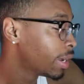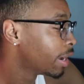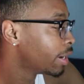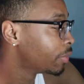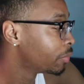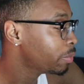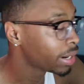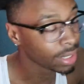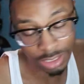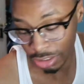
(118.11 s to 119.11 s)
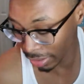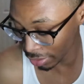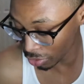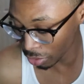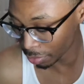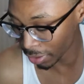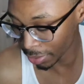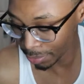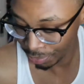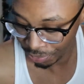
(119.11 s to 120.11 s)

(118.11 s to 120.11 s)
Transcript: Hey, we better get straight into it, bro.